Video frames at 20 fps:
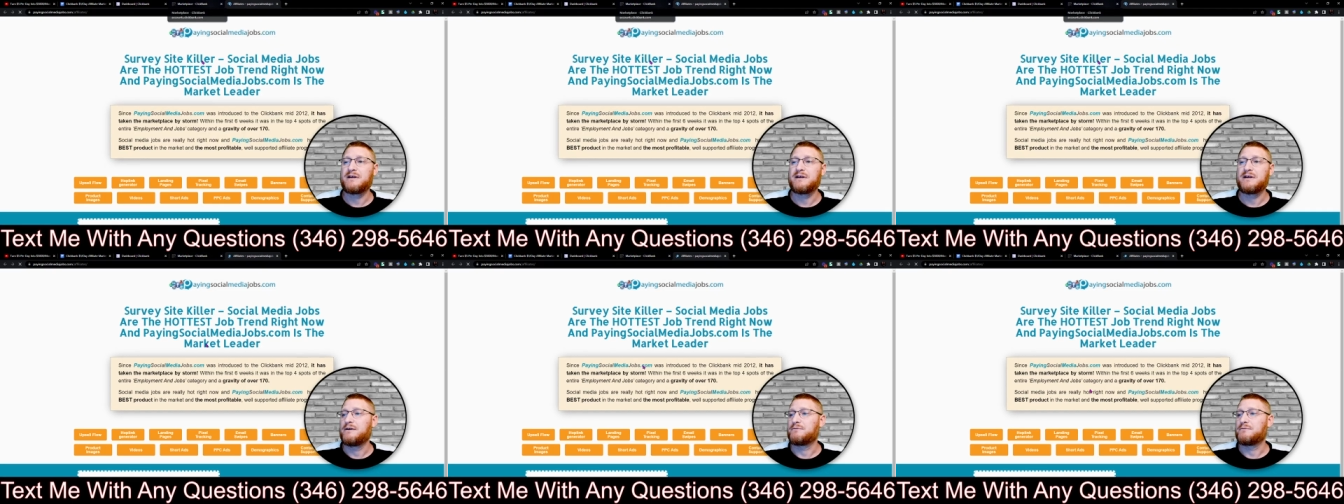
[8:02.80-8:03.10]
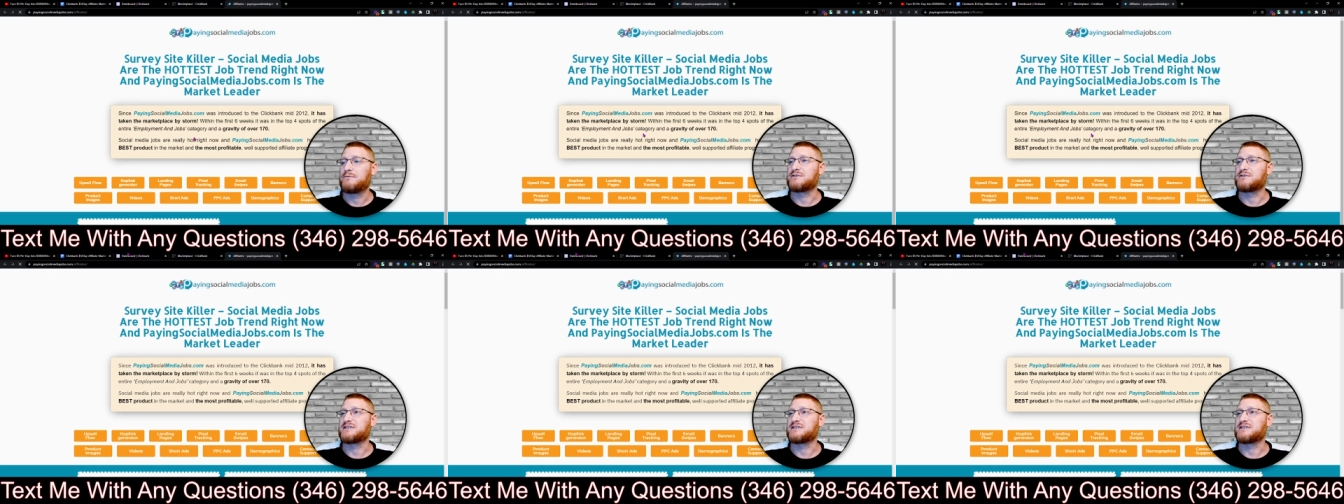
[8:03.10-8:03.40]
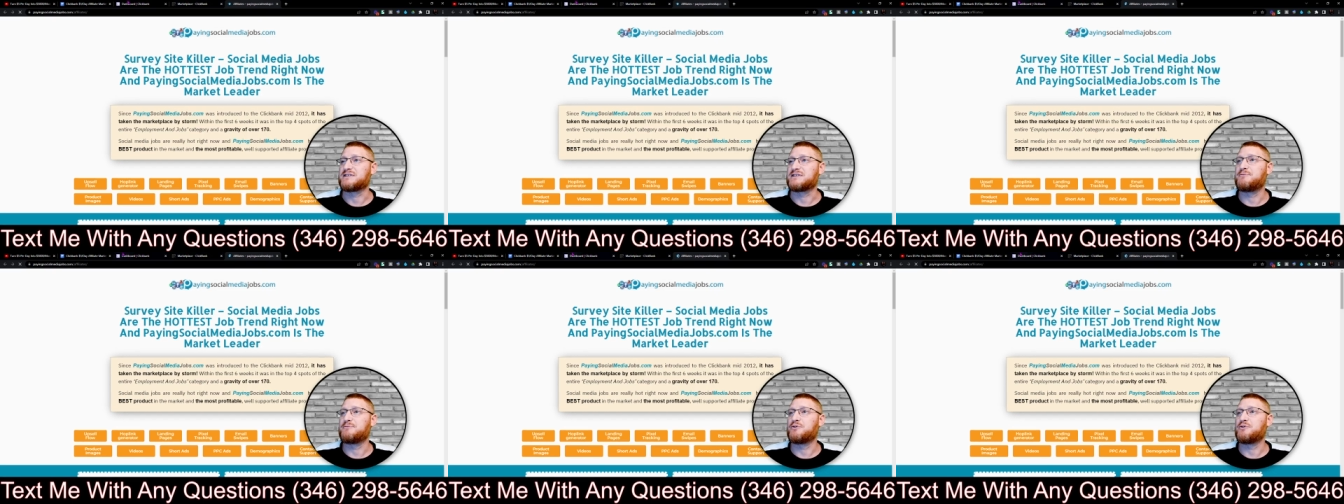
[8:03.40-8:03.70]
we'll just
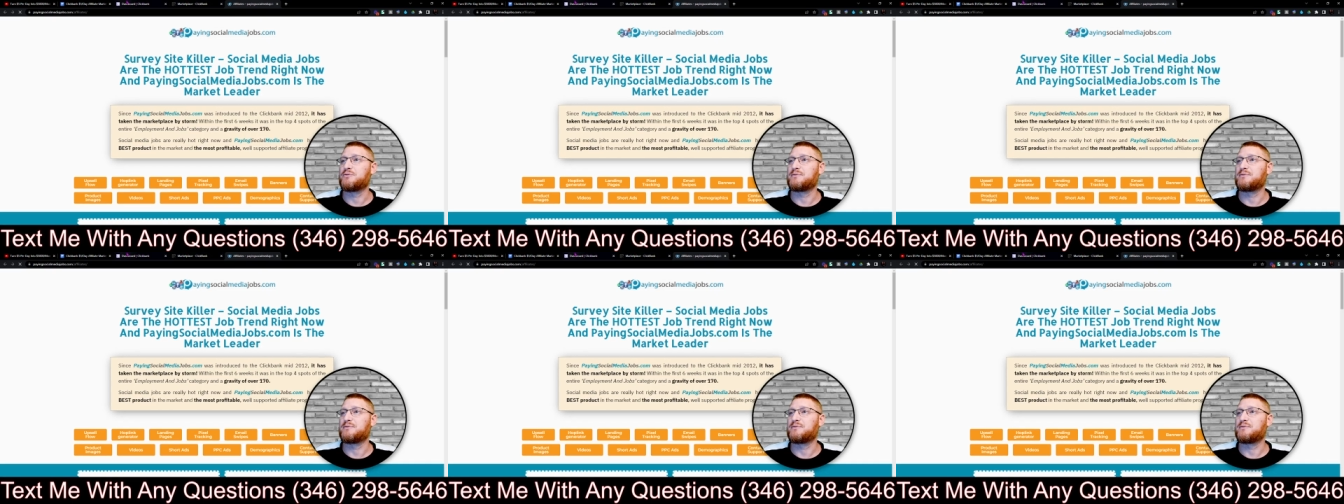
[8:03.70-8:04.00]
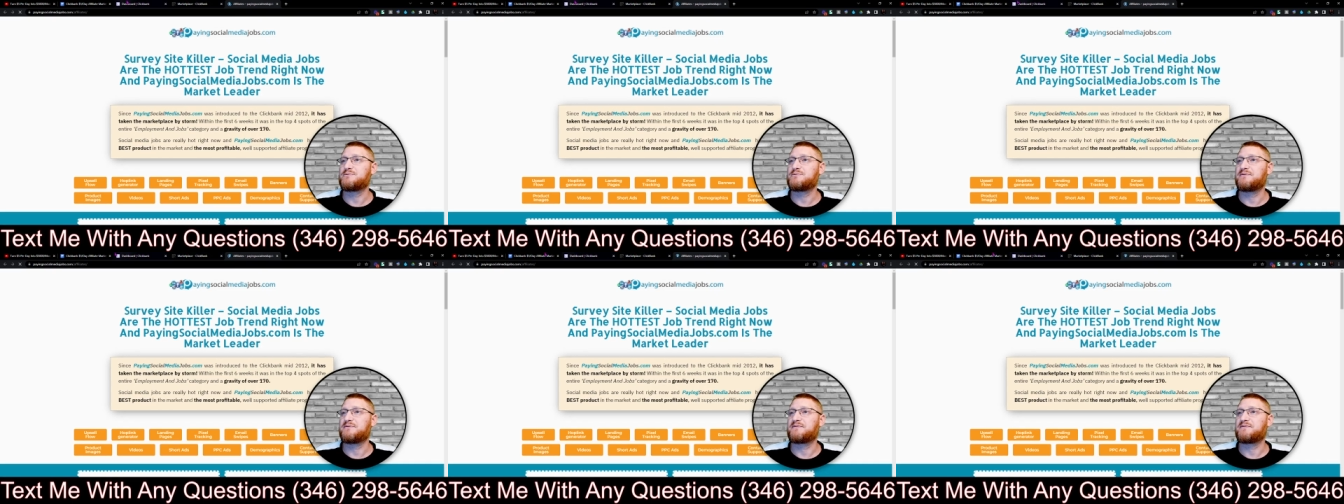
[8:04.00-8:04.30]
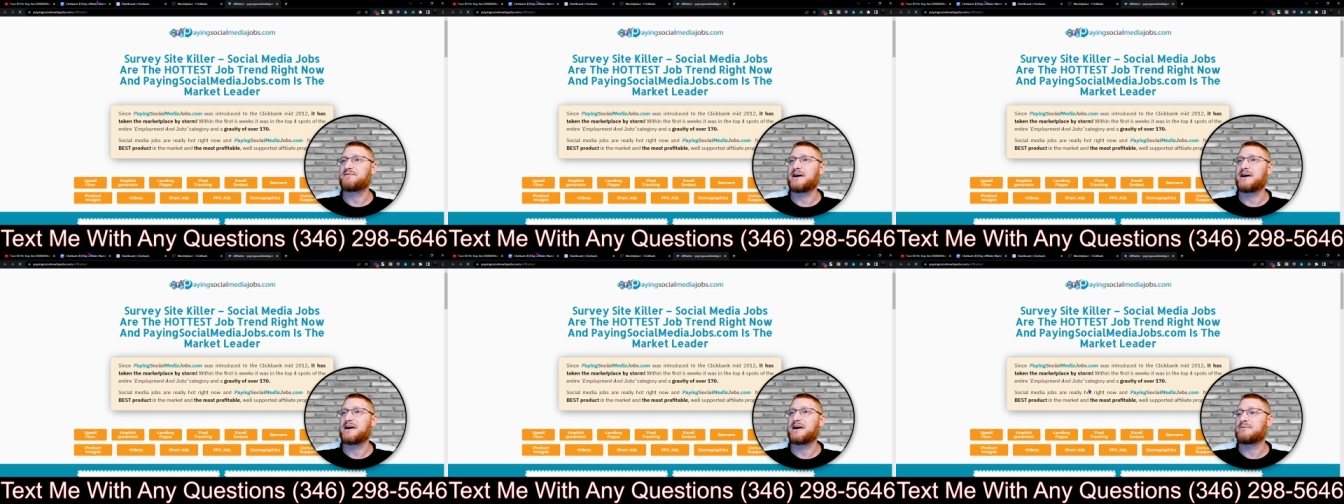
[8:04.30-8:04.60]
keep going with this one for
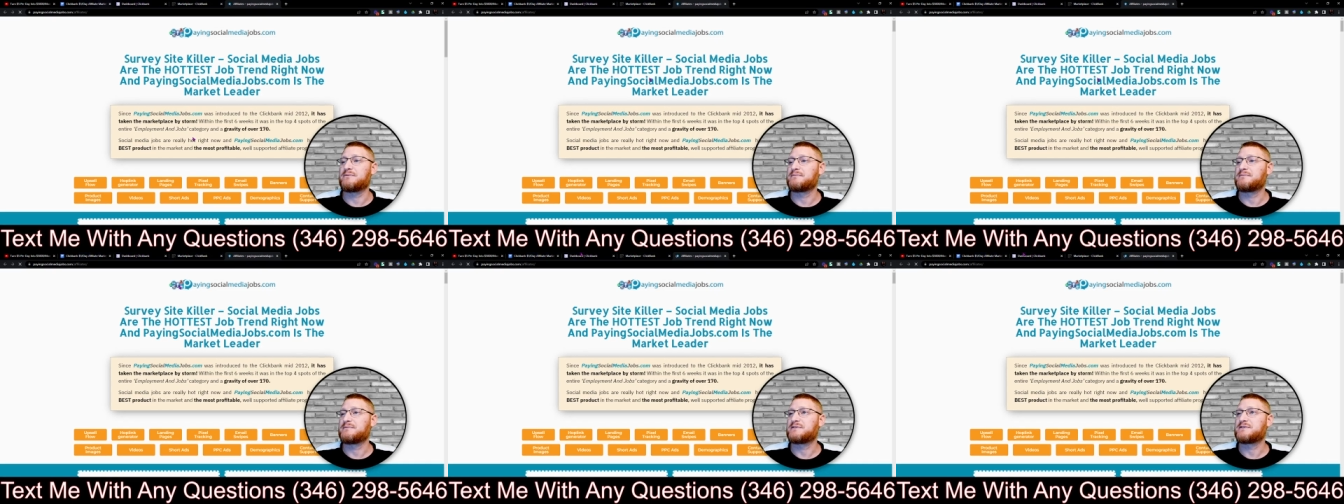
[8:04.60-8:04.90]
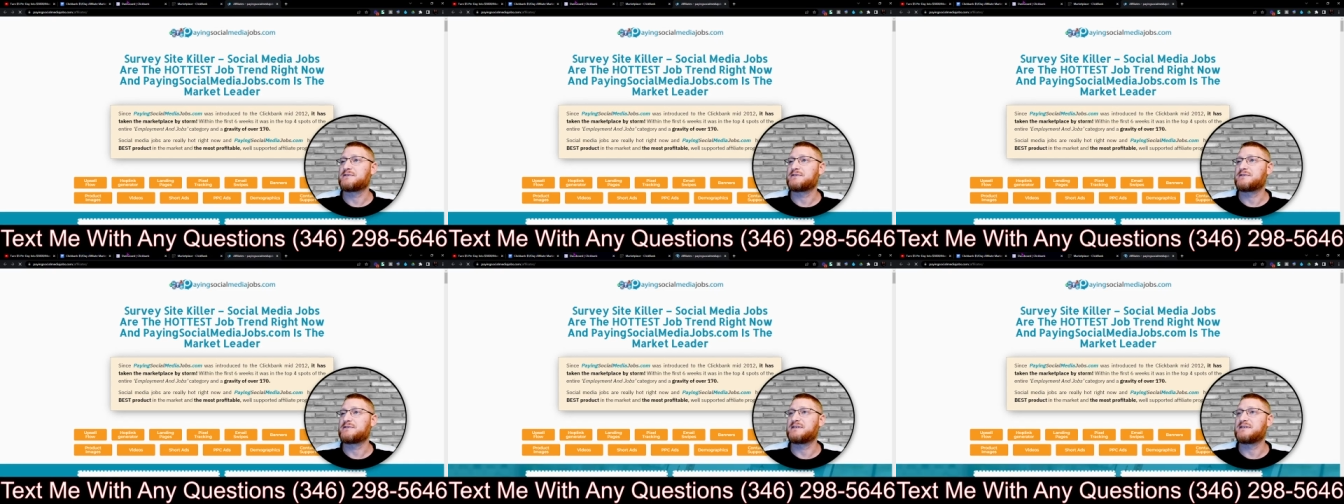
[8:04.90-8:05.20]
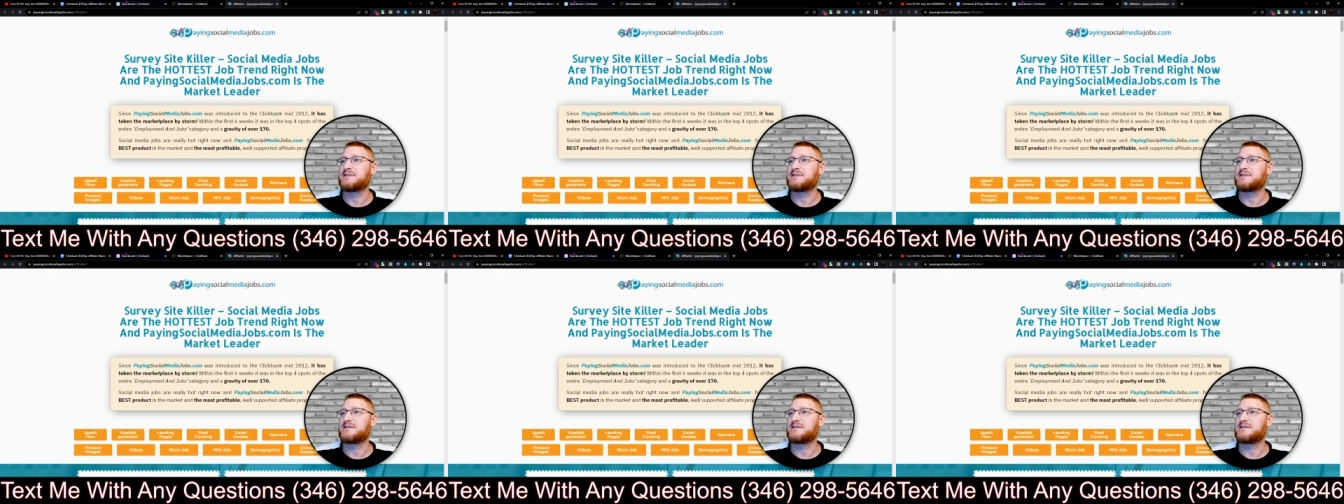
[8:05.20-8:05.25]
now. So it's